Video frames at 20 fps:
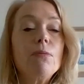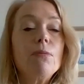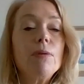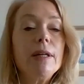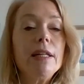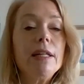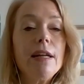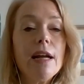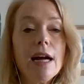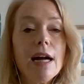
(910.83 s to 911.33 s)

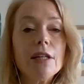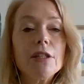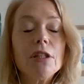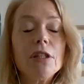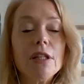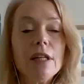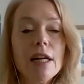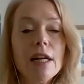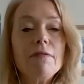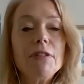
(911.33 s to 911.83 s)
we've knocked on
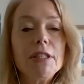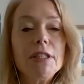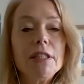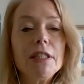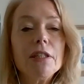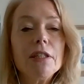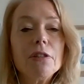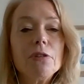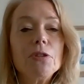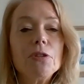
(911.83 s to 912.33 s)
every
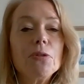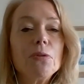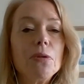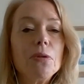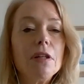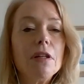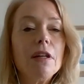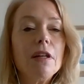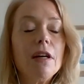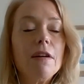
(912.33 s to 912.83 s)
single
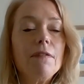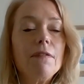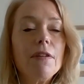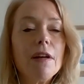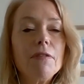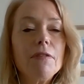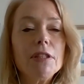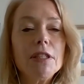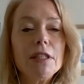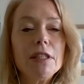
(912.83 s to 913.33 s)
door of
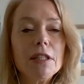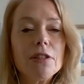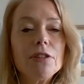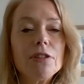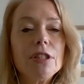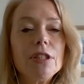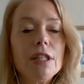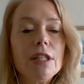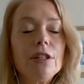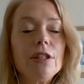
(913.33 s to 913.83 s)
every single
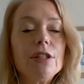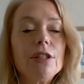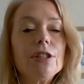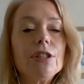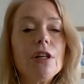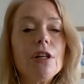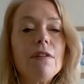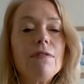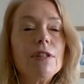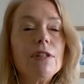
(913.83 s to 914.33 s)
senator's
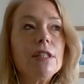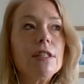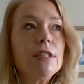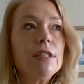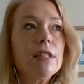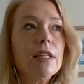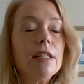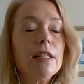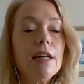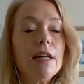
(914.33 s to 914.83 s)
office,
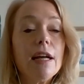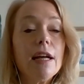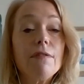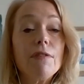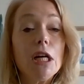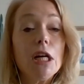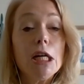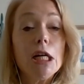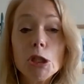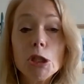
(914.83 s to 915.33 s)
and out of
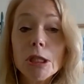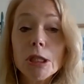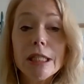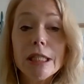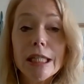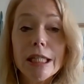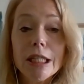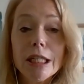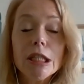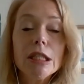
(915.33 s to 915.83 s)
100
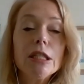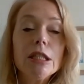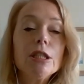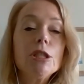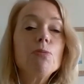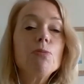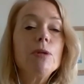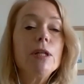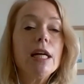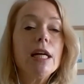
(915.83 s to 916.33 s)

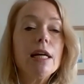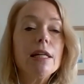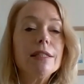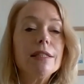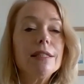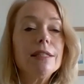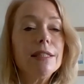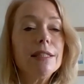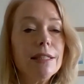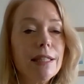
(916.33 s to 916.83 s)
senators, we got
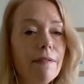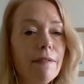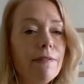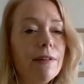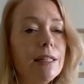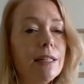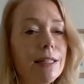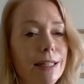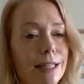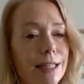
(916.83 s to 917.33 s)

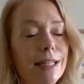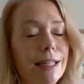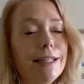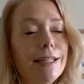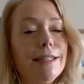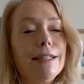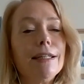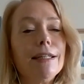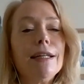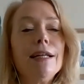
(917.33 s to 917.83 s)

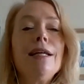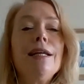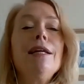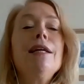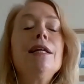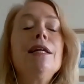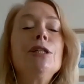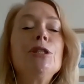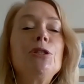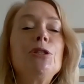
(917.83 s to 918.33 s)
17
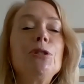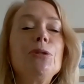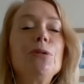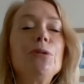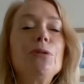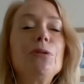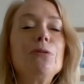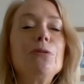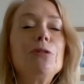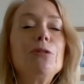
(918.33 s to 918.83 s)
hmm.
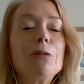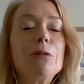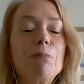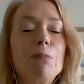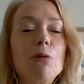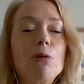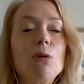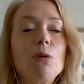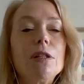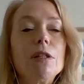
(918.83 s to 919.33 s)
to
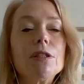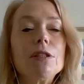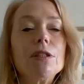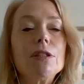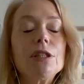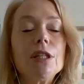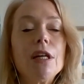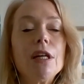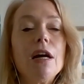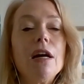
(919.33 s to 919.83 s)
support
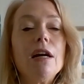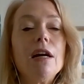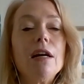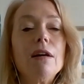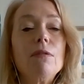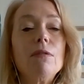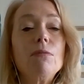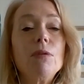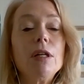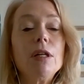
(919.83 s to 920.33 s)

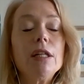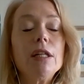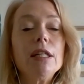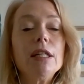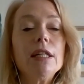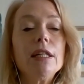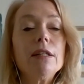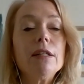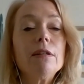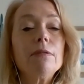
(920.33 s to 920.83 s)
uh,
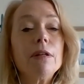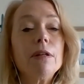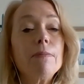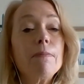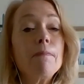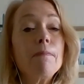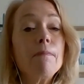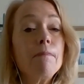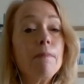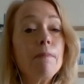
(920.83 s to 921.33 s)
really
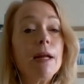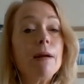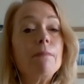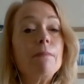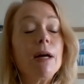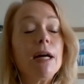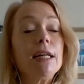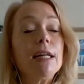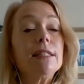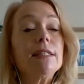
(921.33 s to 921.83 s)

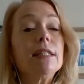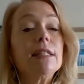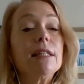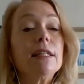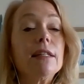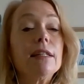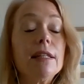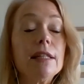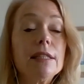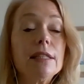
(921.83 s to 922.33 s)

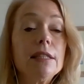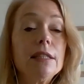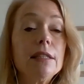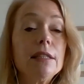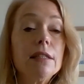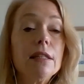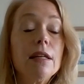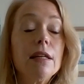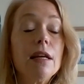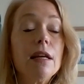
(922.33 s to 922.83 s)
minimizing this
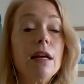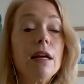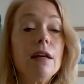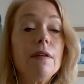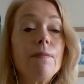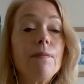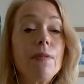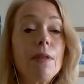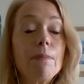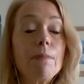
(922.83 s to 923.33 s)
uh,
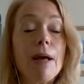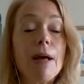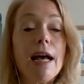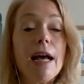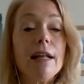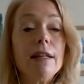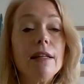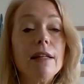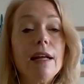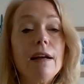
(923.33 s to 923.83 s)
the
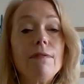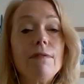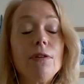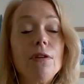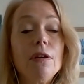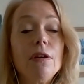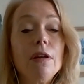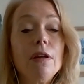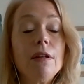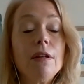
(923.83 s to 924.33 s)
patent
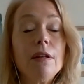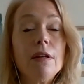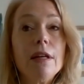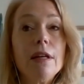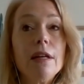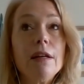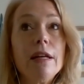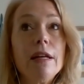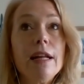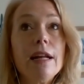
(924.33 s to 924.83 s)
level.
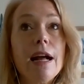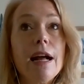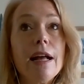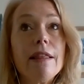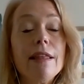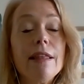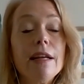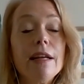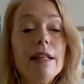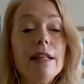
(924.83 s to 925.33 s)
And I
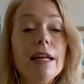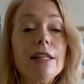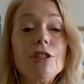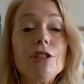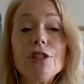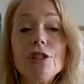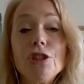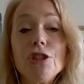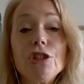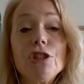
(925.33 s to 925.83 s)
think that
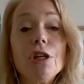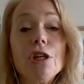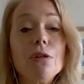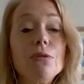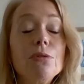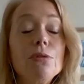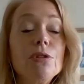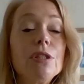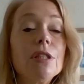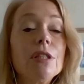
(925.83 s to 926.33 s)
just
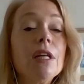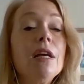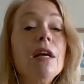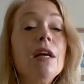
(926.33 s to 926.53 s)
shows